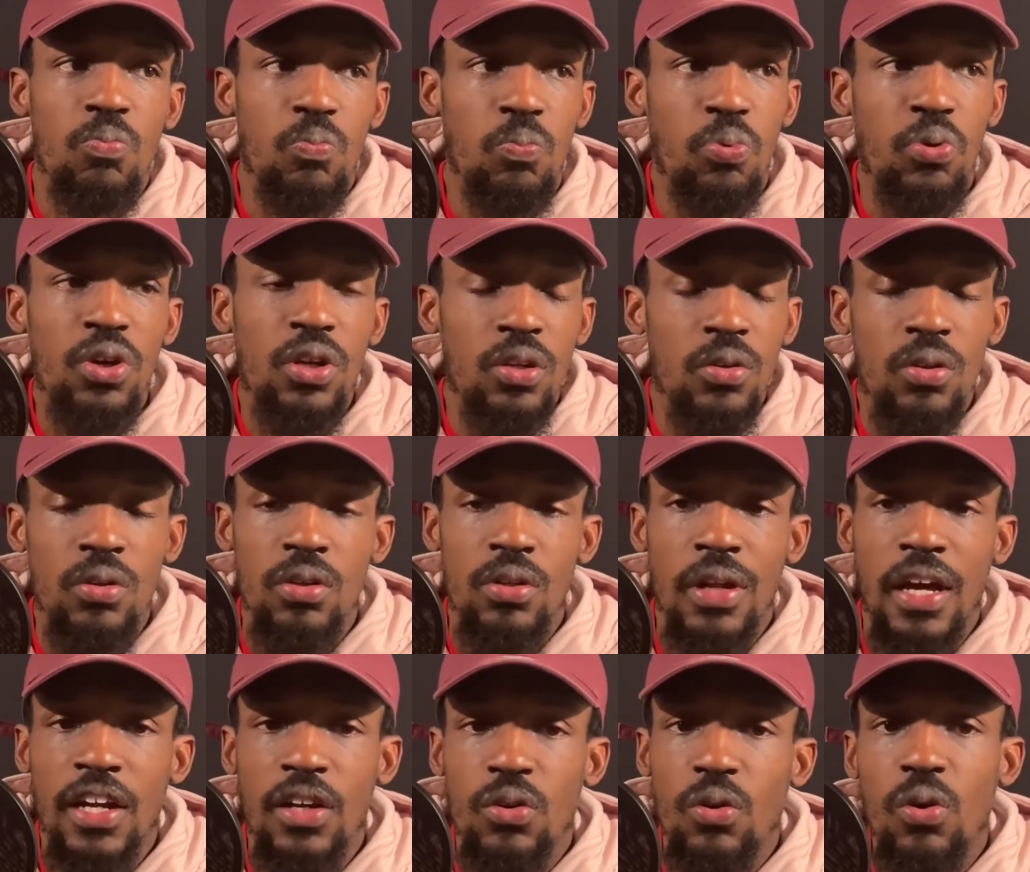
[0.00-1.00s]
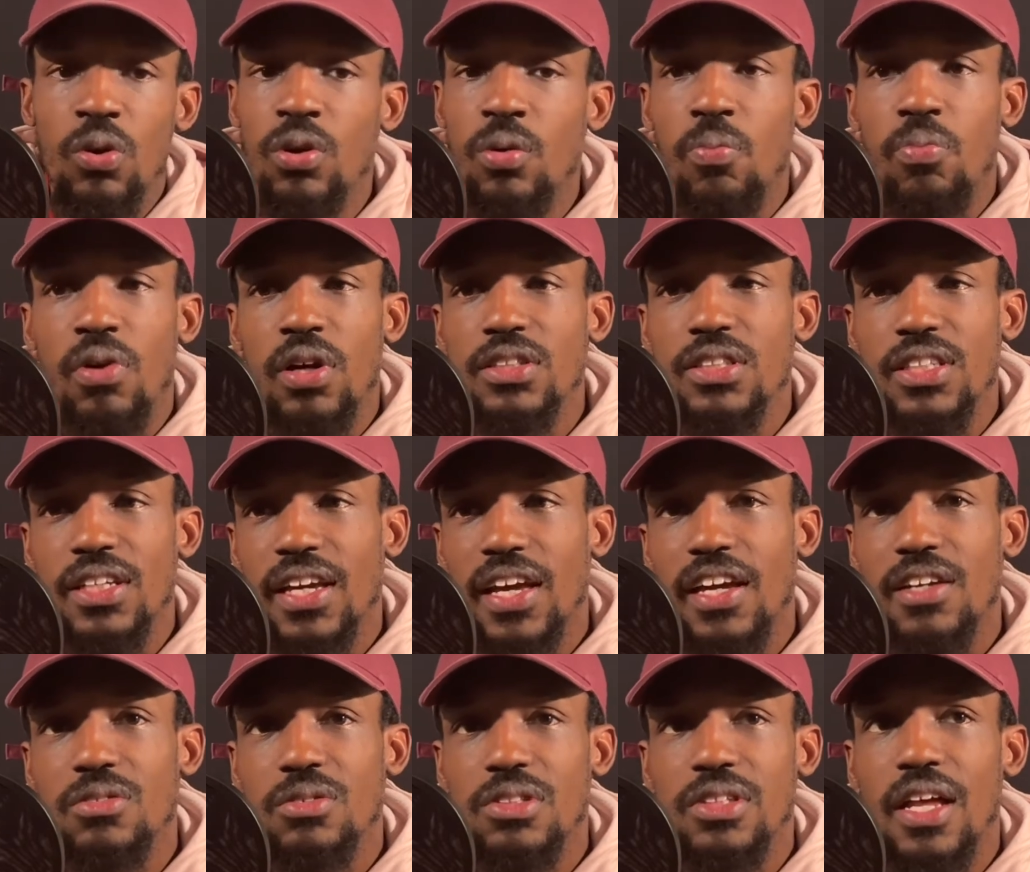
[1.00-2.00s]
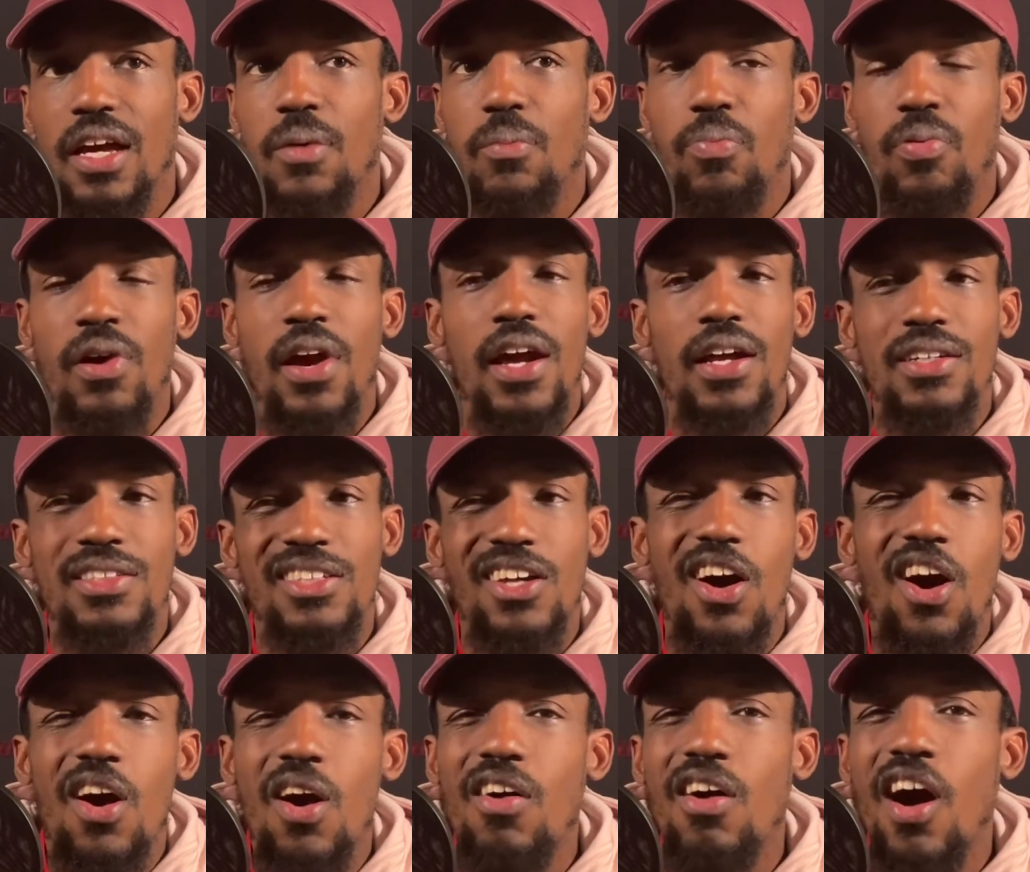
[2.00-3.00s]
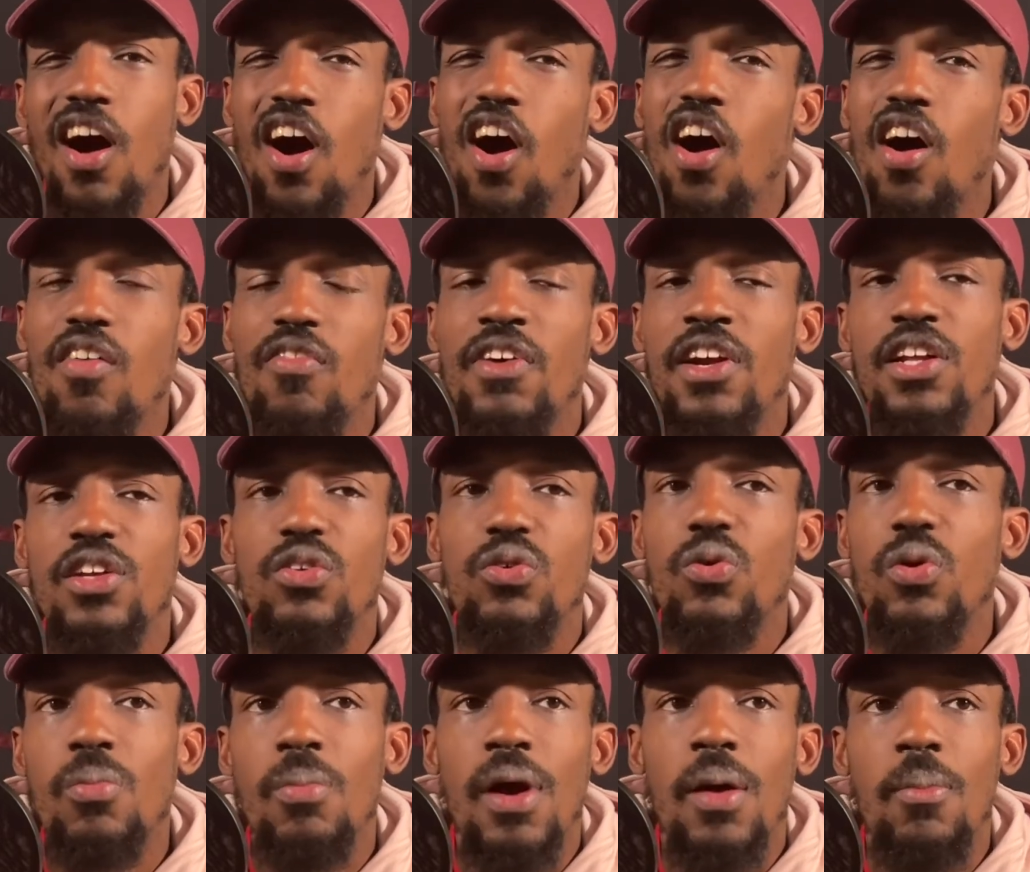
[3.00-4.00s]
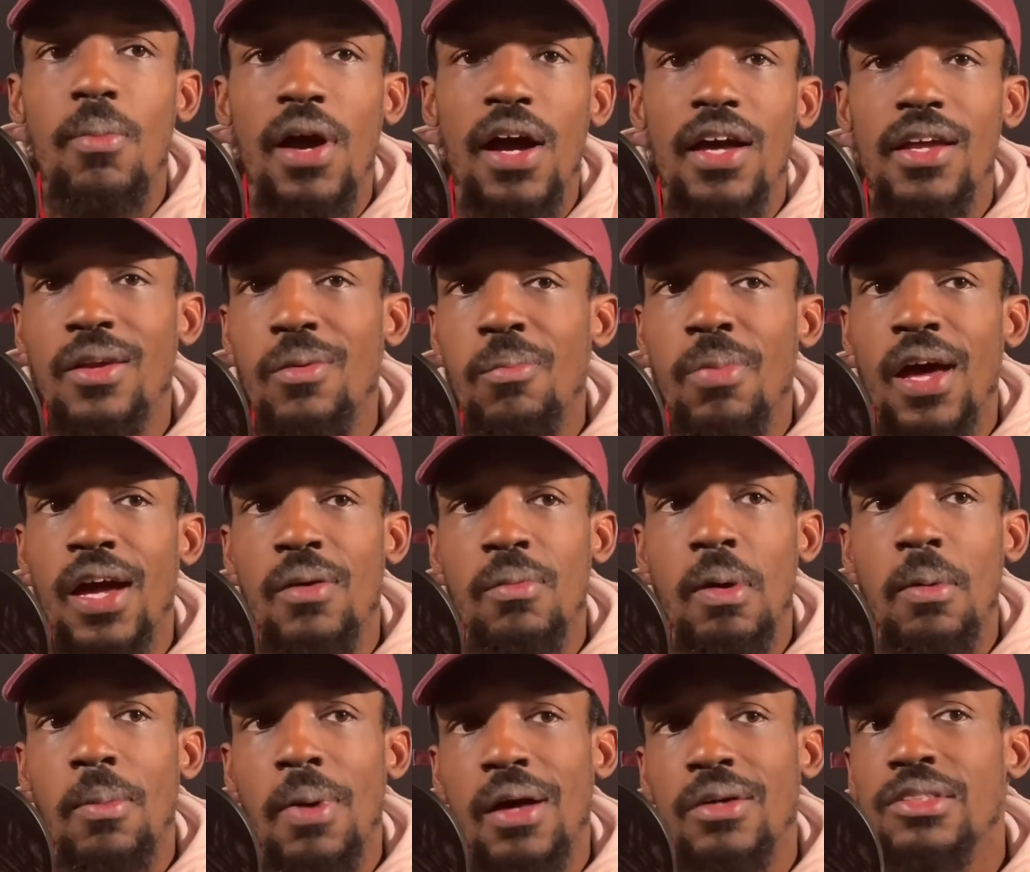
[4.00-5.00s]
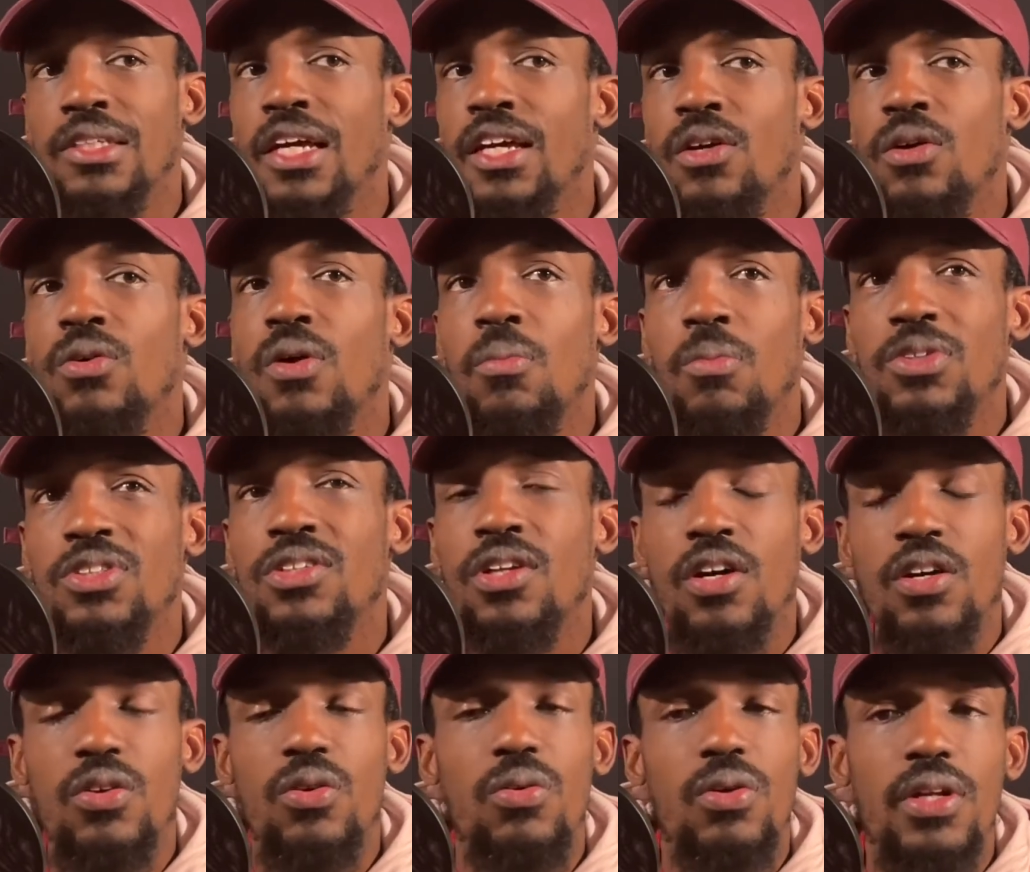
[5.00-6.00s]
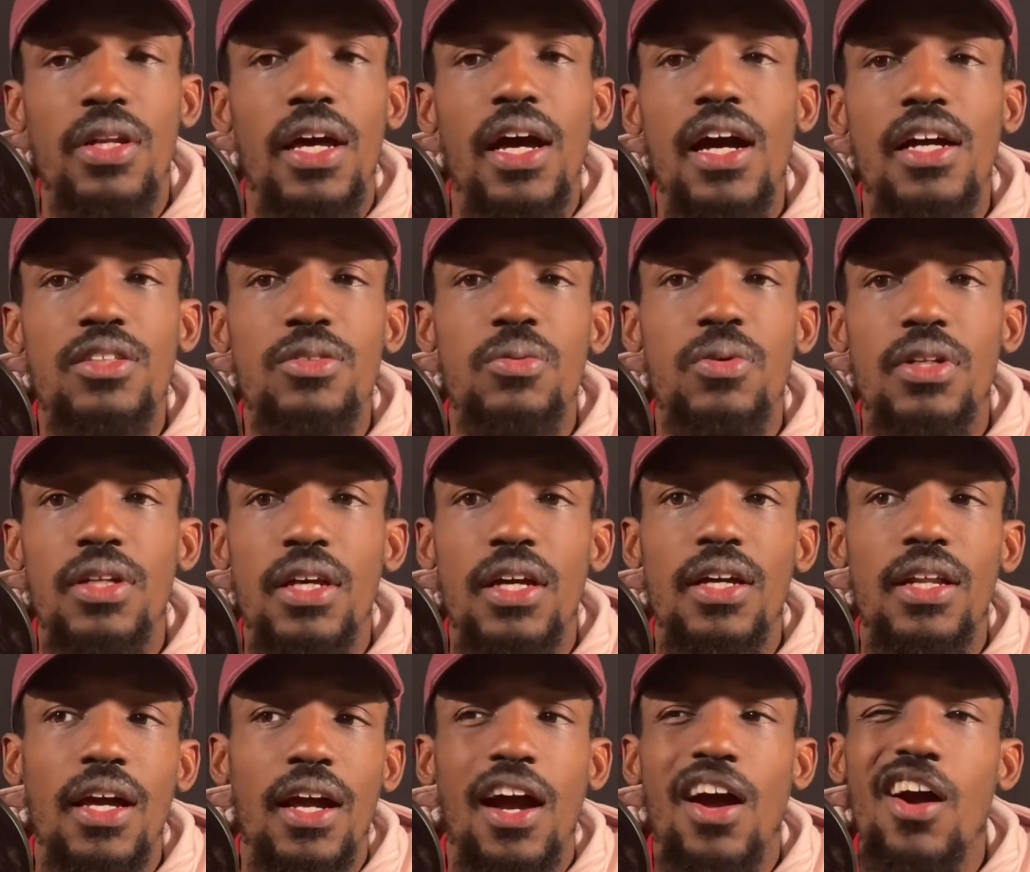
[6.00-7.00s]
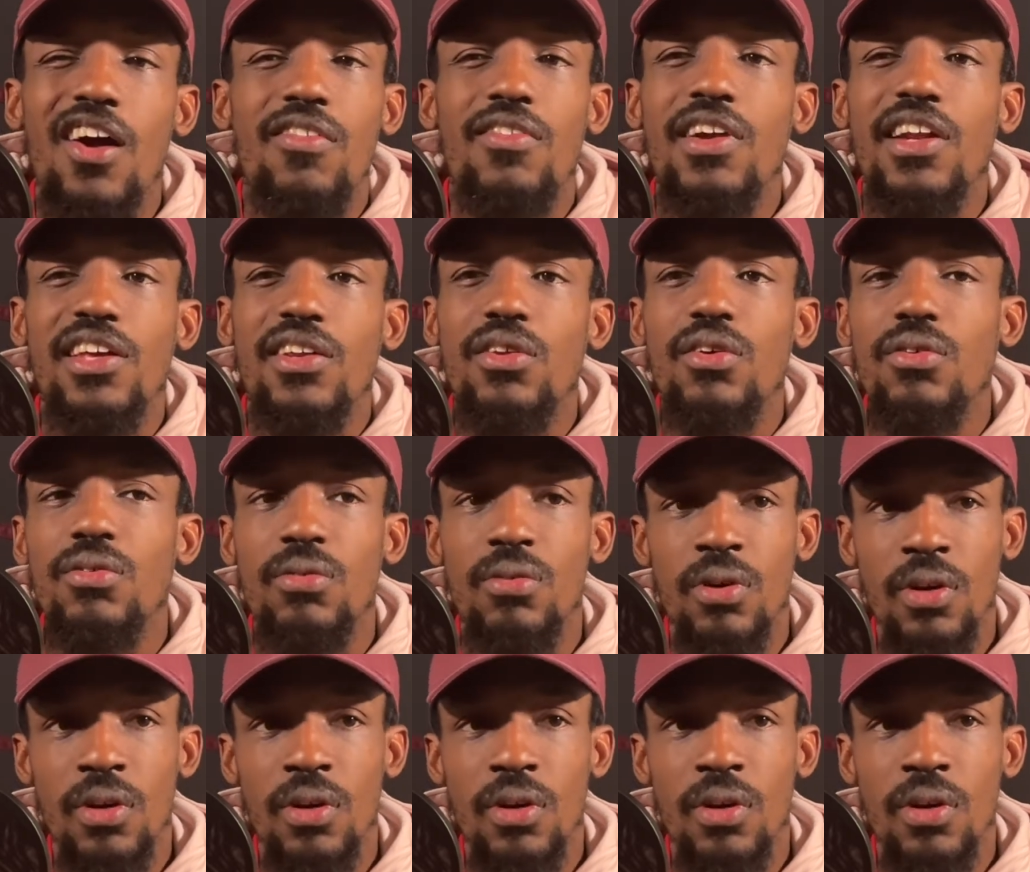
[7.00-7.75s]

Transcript: doing the Brunson games was like practice. I already knew in my mind, in the back of my mind, I was like, yo, I'm gonna start doing docs one day. Like I already knew,